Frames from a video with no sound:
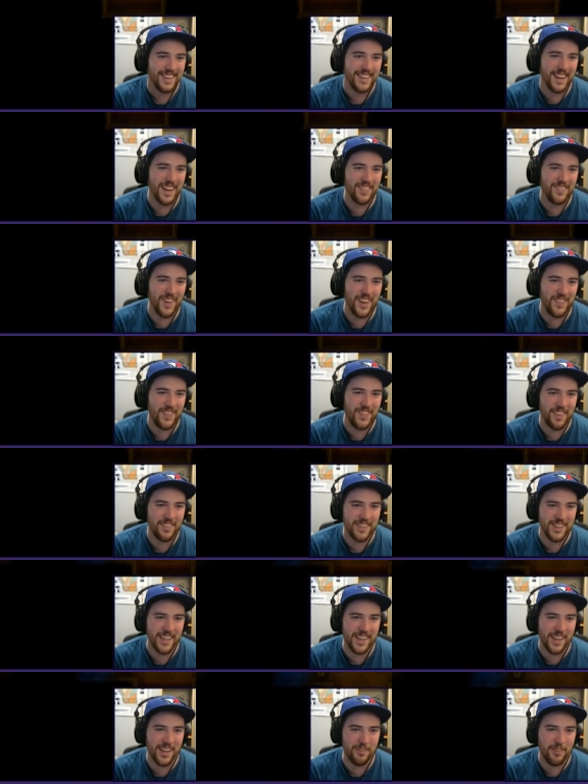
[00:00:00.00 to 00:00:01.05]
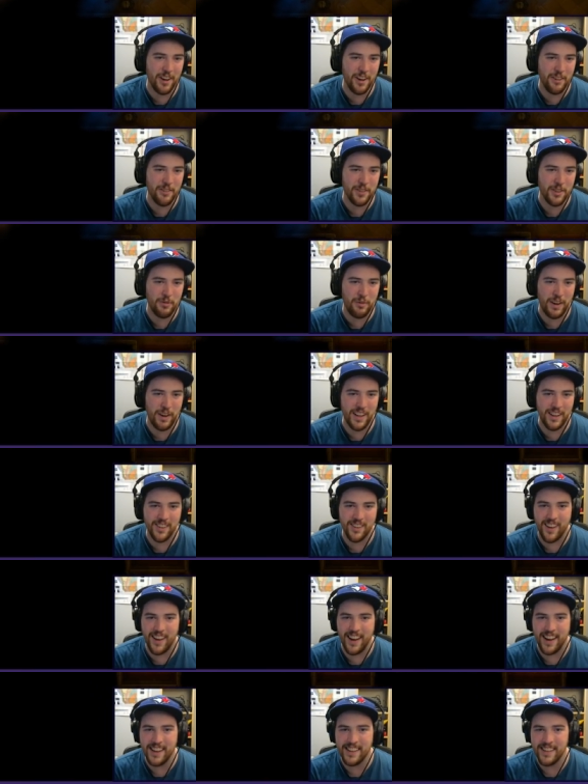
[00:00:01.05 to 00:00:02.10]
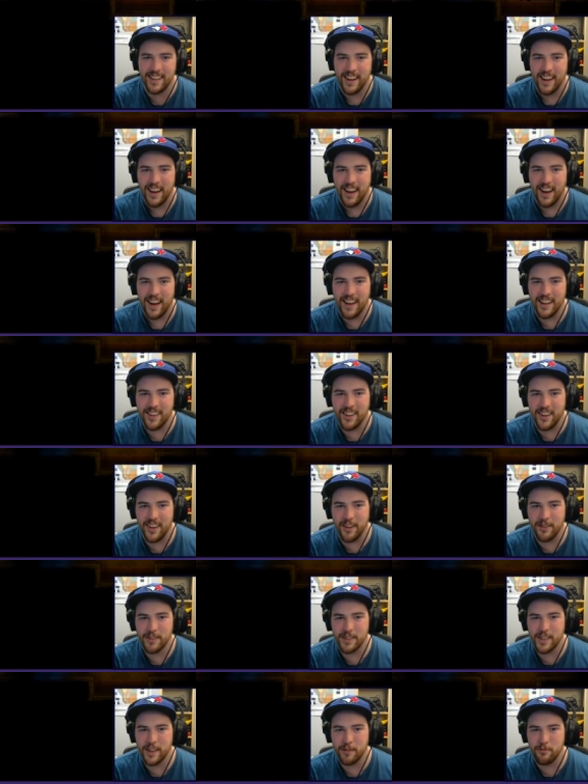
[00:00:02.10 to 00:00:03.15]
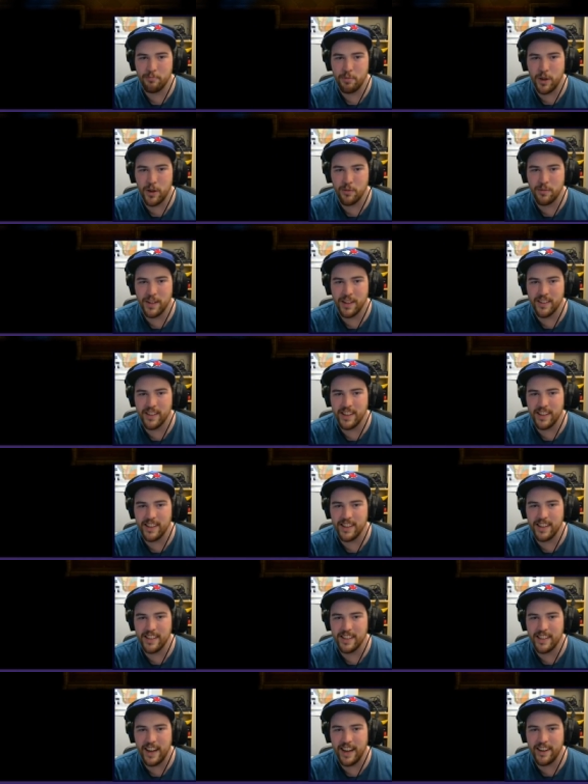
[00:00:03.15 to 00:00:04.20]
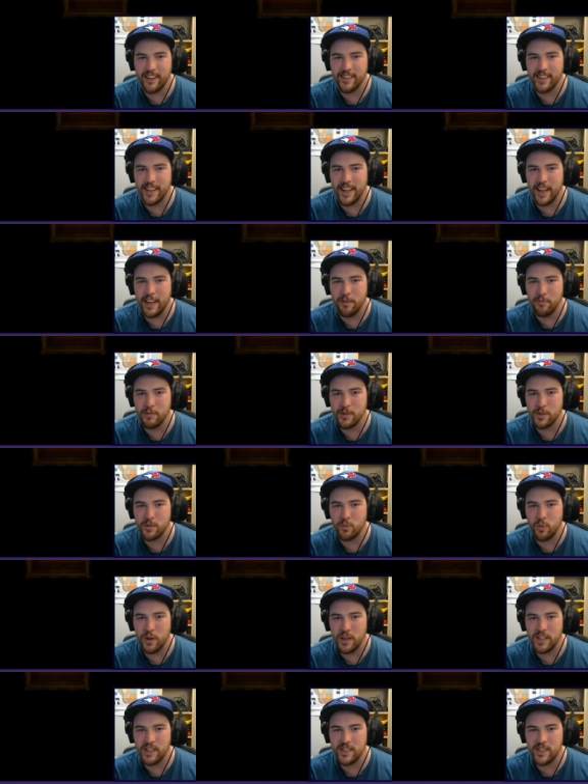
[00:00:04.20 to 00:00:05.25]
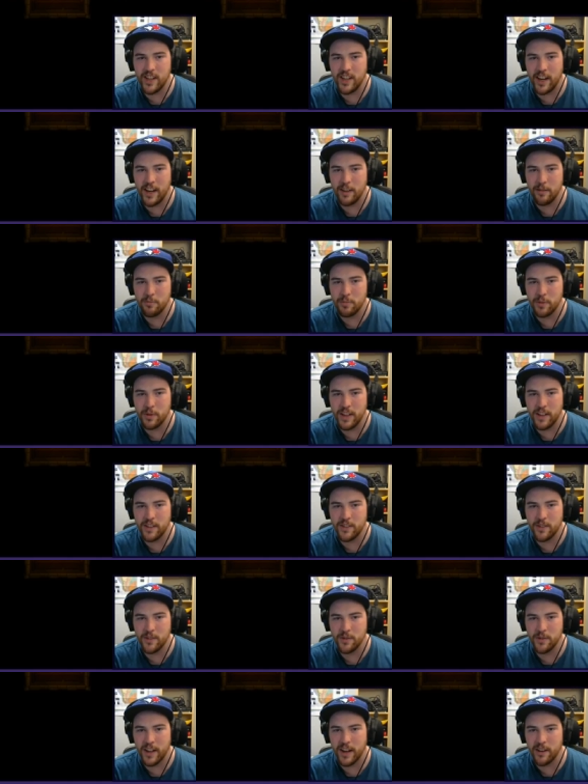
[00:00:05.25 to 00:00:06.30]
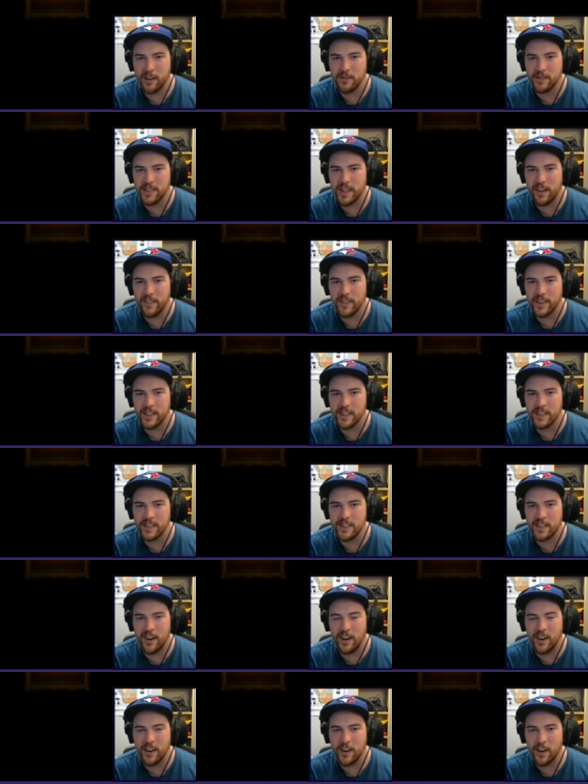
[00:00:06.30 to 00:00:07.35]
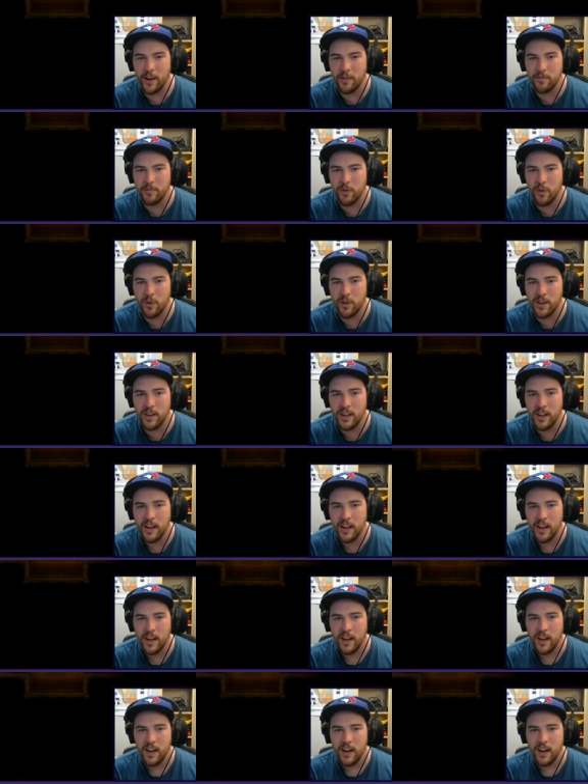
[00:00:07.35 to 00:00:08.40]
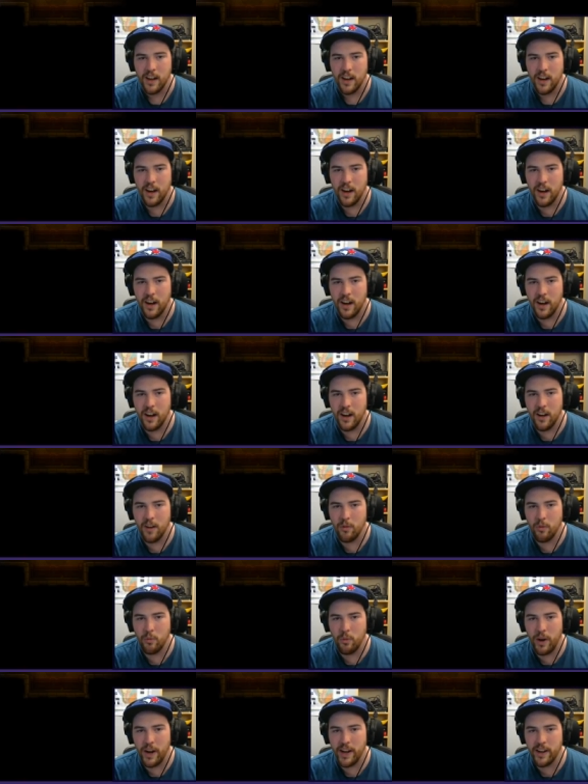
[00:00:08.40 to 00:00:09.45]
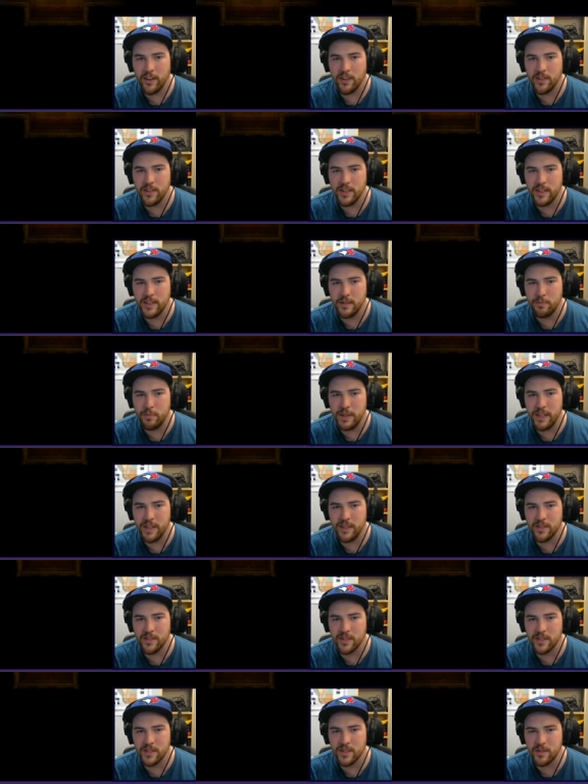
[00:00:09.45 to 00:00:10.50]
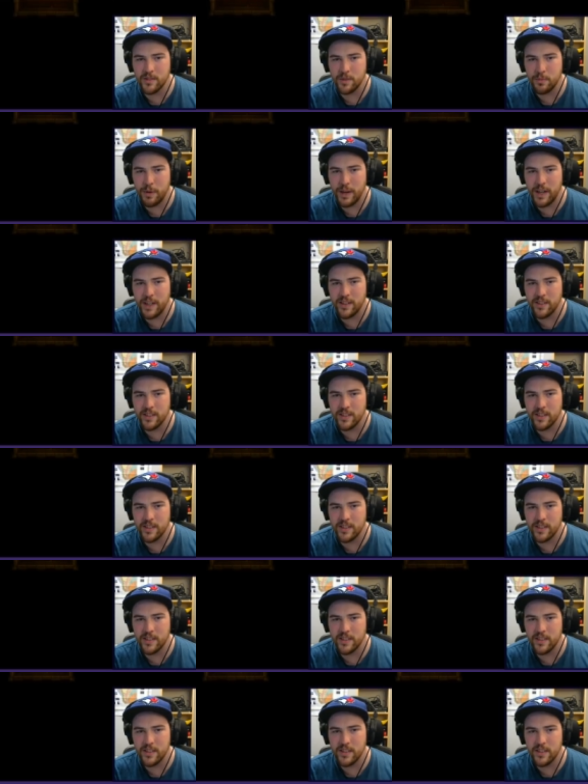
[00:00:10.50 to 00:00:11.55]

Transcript: That I might be able to get away with quite a lot. I thought I was like permanently the entire game was one giant playthrough that I was having to stock up for uh, why are all these beetles, spiders,